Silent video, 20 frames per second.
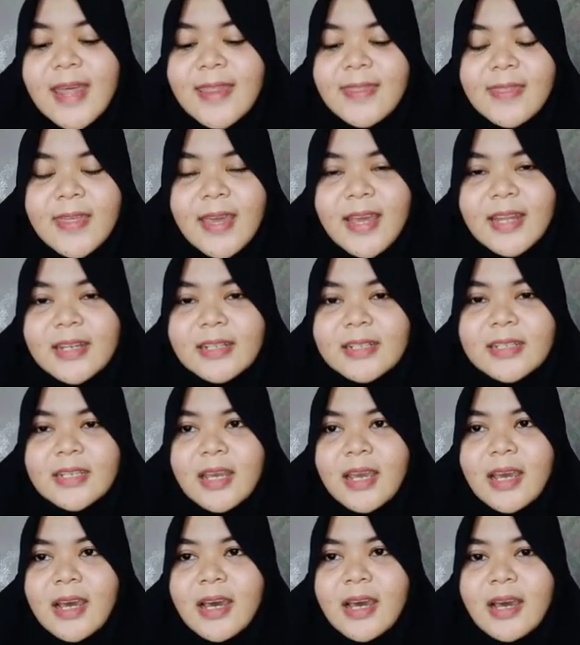that
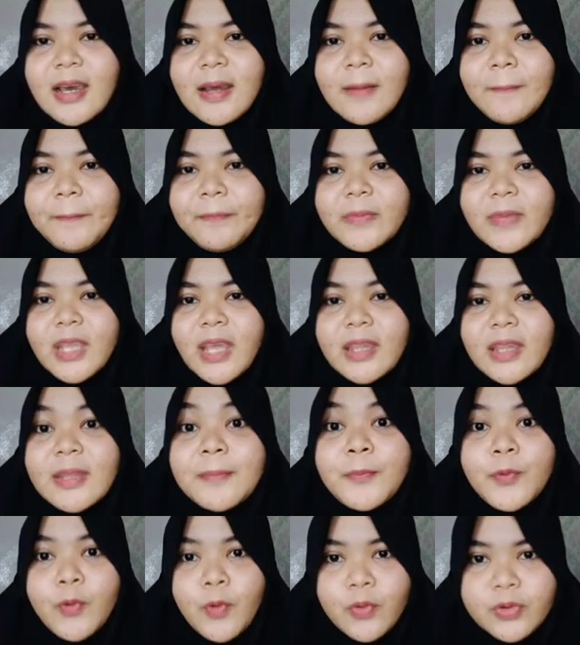uh, the
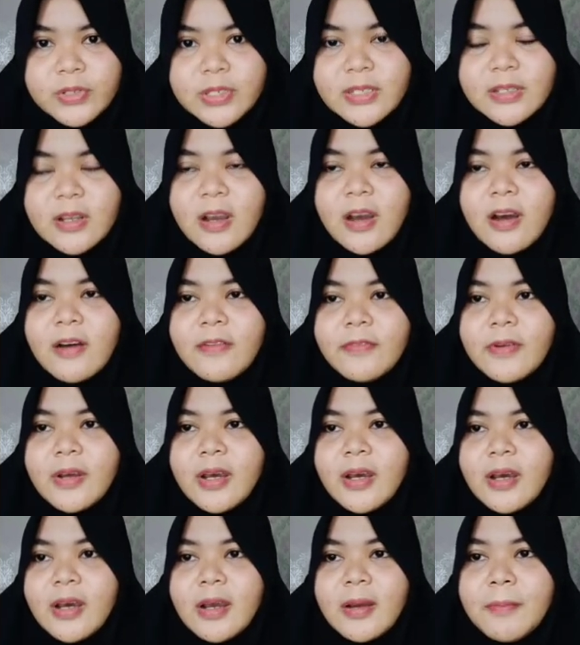process of
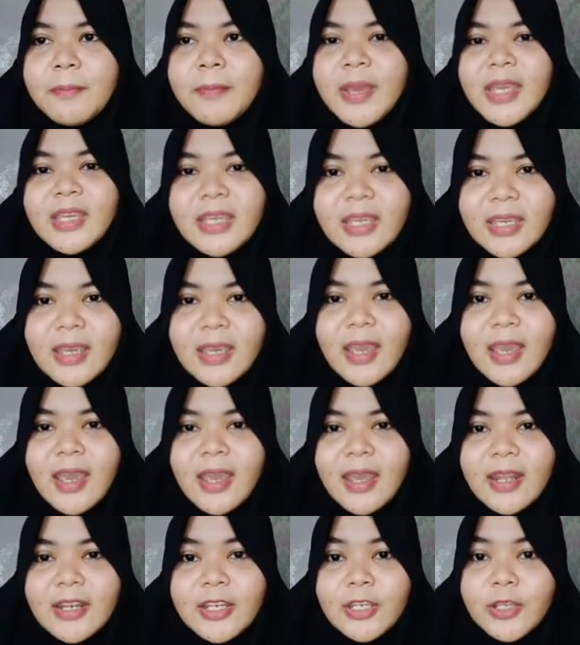making a
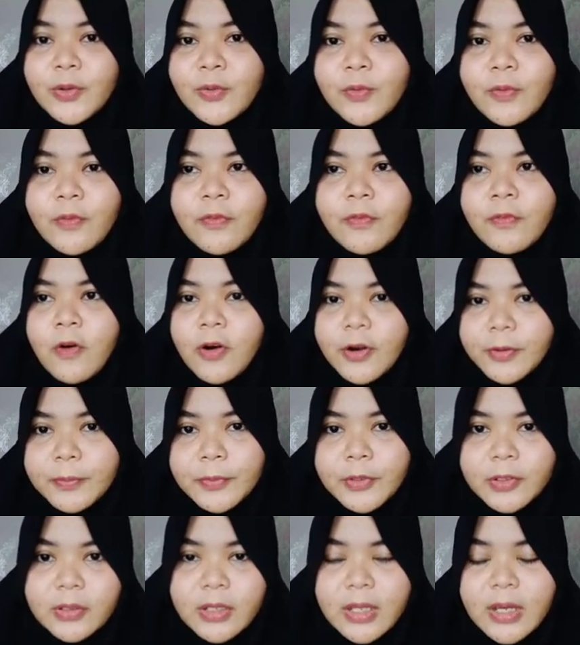new
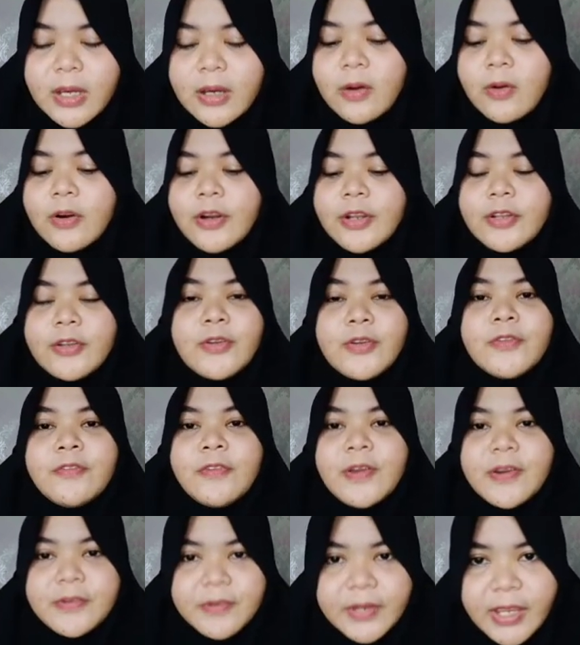formula or a new
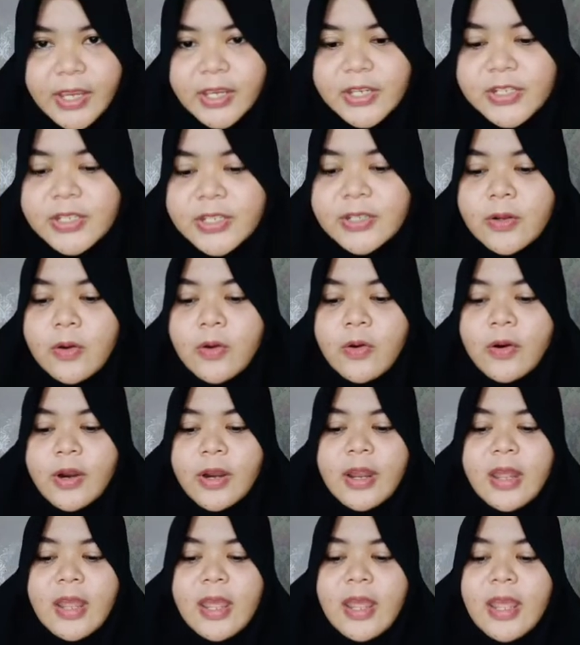variation or
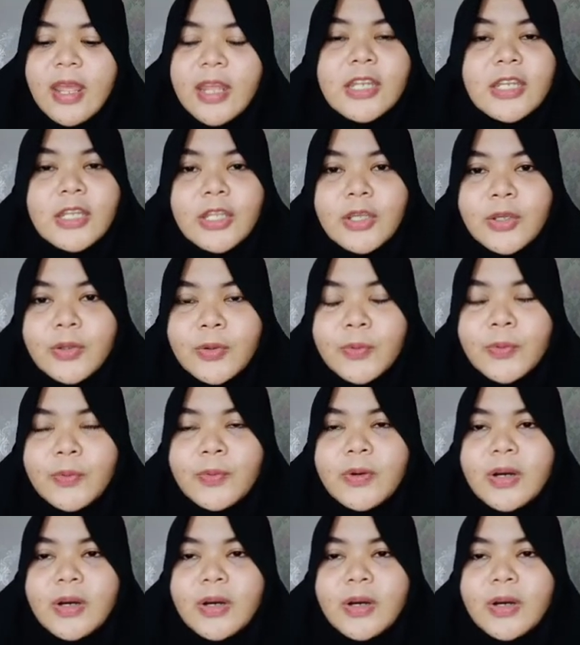new